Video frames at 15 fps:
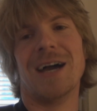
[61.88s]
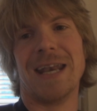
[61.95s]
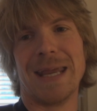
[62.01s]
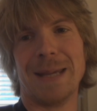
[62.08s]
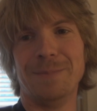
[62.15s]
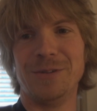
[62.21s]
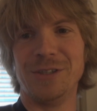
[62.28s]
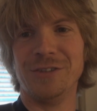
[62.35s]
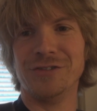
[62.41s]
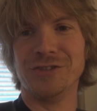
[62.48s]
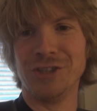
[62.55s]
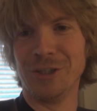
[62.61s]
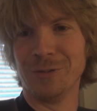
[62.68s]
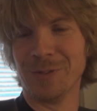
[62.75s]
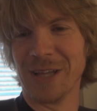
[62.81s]
an
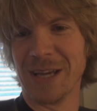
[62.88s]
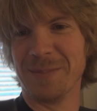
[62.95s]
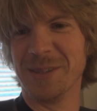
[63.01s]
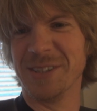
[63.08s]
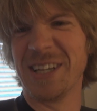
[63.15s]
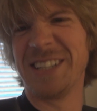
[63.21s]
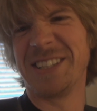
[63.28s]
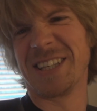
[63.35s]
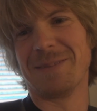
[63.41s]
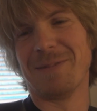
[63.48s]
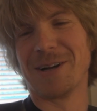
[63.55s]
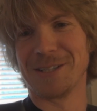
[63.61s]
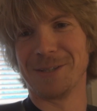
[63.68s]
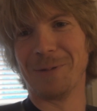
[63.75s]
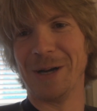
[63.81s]
MP3 player, because as you
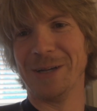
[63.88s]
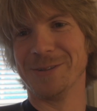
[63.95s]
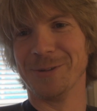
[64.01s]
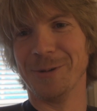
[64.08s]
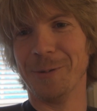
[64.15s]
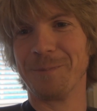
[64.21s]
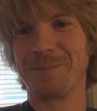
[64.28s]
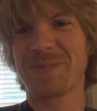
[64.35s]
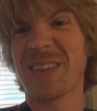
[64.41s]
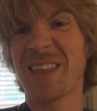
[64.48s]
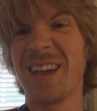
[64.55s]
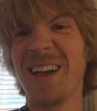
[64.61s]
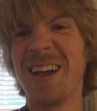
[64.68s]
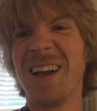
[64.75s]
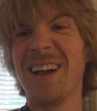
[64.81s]
can imagine a wetsuit
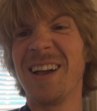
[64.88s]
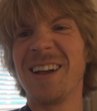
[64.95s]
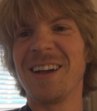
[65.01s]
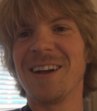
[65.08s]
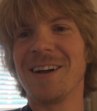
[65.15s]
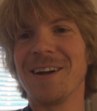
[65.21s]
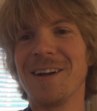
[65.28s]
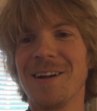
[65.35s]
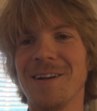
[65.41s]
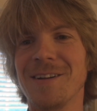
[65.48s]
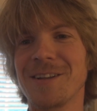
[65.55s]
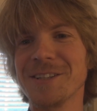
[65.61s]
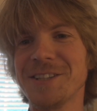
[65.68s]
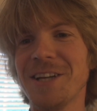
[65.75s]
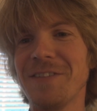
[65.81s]

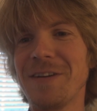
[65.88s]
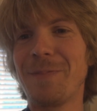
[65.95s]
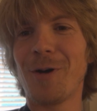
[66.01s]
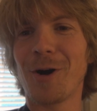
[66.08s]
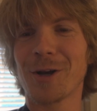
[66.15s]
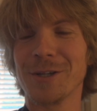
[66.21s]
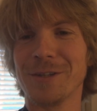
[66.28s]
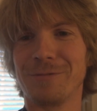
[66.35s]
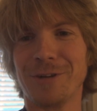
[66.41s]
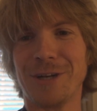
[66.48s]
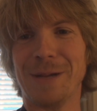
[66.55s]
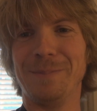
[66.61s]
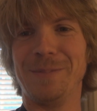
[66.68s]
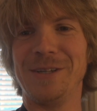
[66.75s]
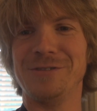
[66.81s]
doesn't have any pockets for
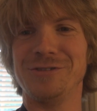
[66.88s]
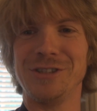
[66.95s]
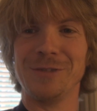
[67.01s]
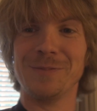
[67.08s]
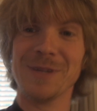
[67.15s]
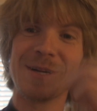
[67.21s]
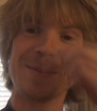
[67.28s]
an MP3